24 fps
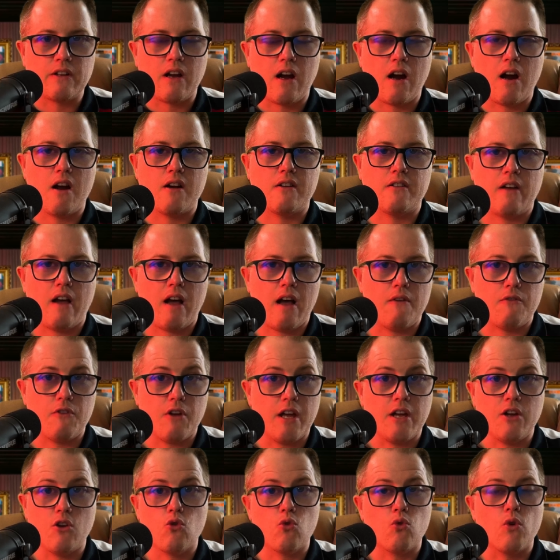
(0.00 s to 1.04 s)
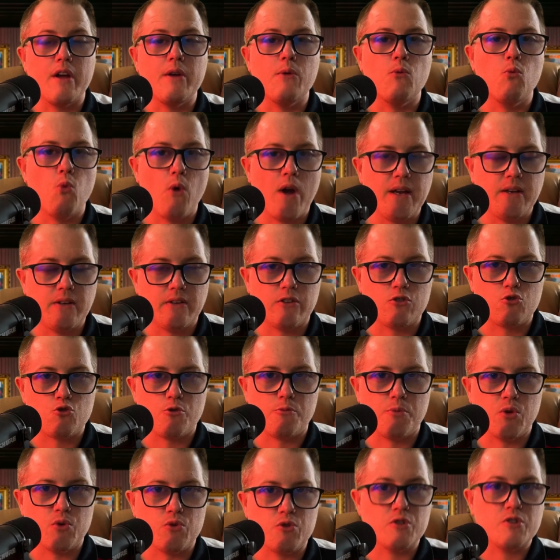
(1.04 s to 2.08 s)
the car to have a great weight
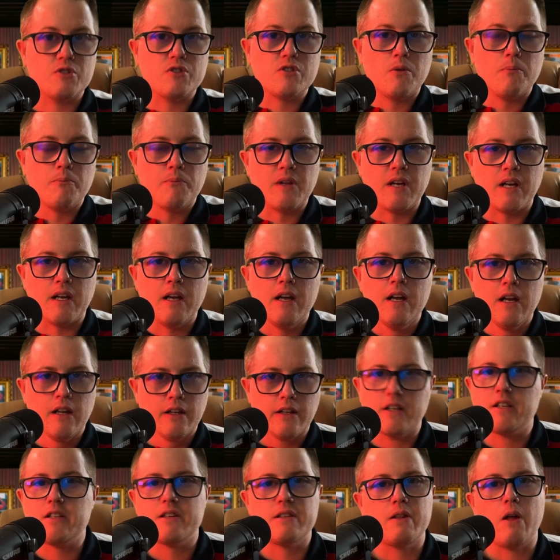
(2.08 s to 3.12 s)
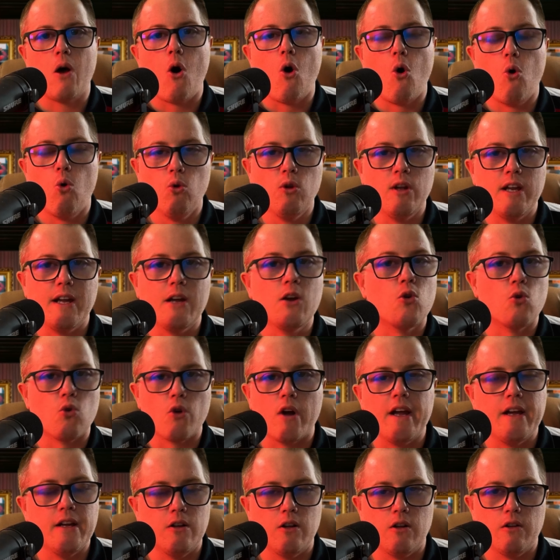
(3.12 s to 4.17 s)
distribution, something that is the holy
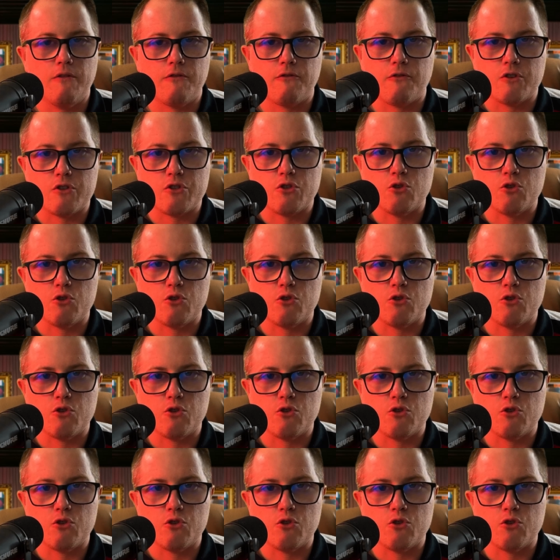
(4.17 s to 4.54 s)
grail for